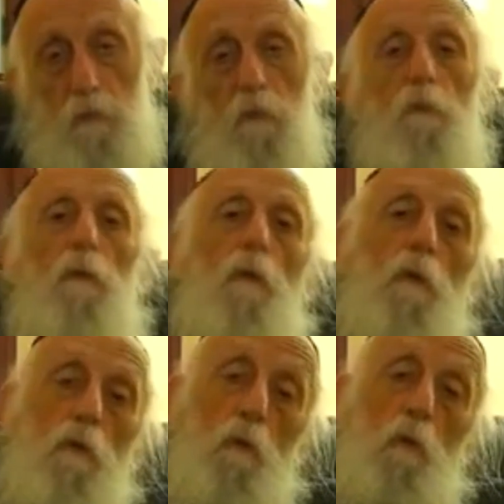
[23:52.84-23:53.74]
in
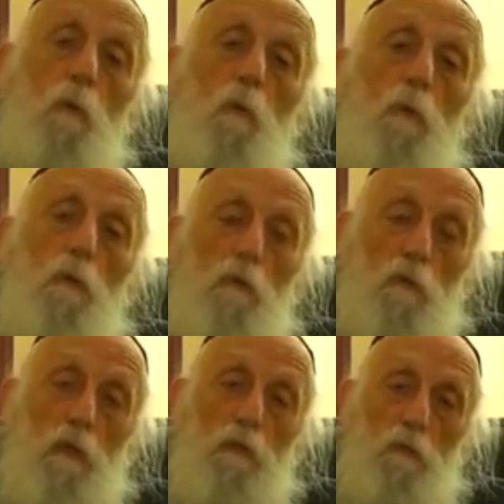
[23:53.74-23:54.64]
to
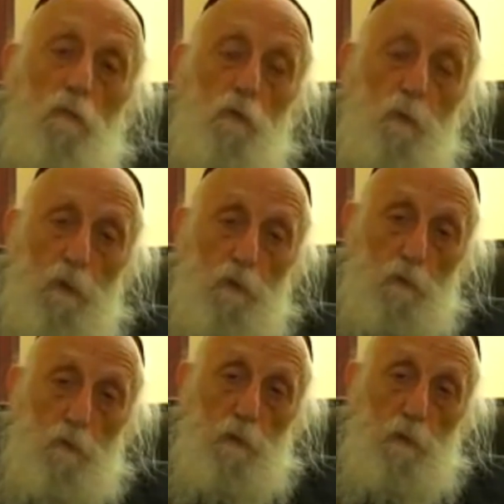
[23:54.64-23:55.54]
sense of
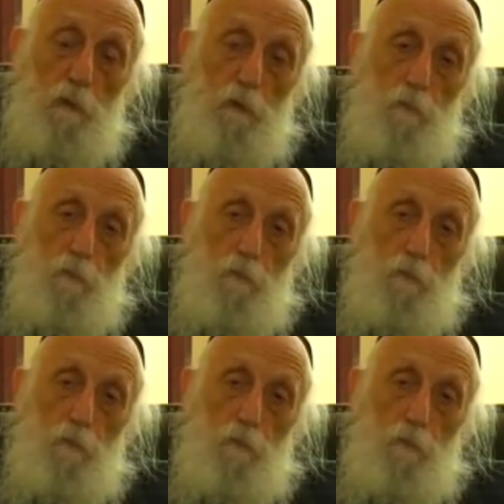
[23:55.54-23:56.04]
responsibility.